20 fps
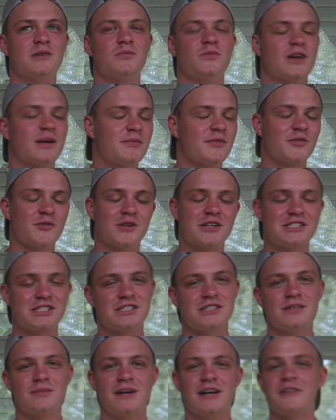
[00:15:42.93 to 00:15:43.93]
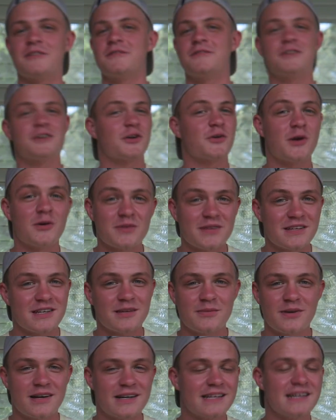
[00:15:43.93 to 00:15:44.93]
When I'm in a relationship, I don't fuck around with
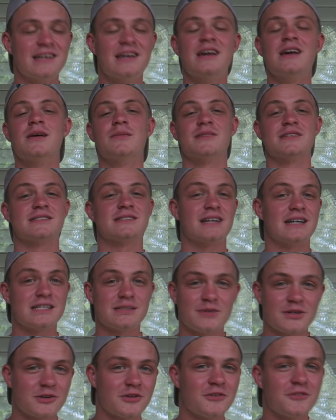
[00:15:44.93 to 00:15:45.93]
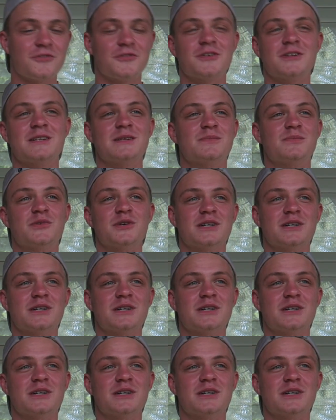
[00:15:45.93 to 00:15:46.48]
anybody besides my girlfriend.